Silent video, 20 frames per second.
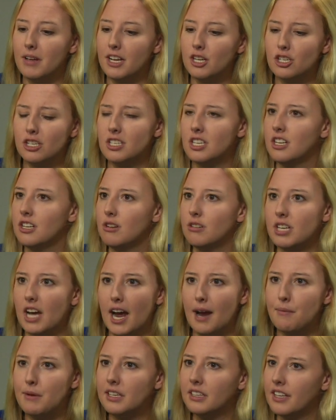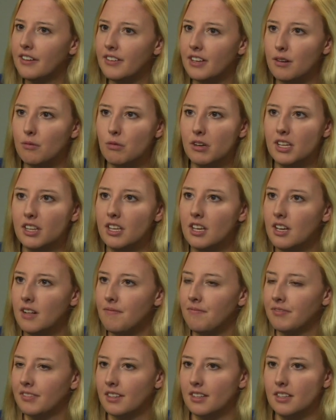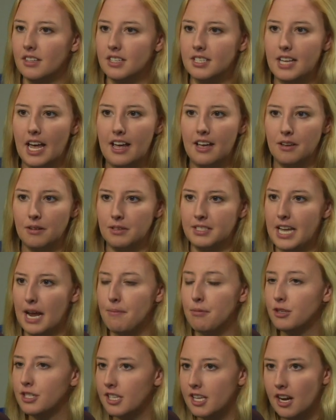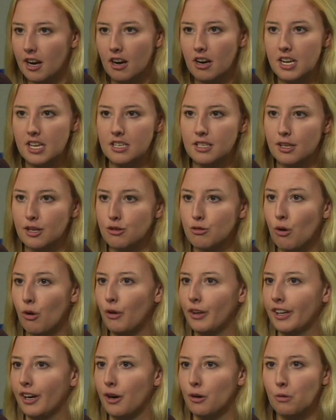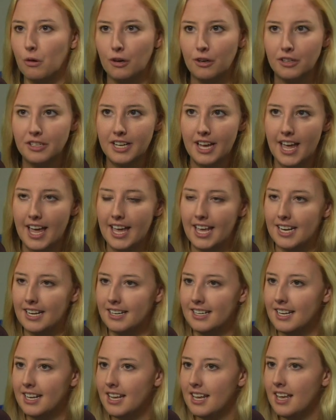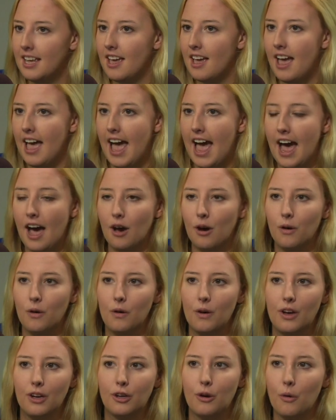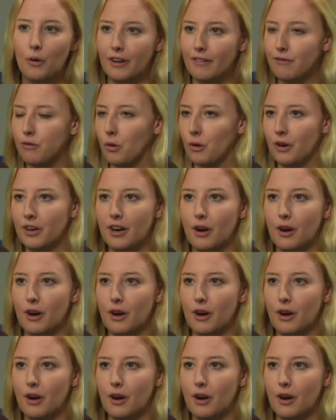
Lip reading: It's just a new time we live in with the cybersecurity is controlling our world. And how going forward,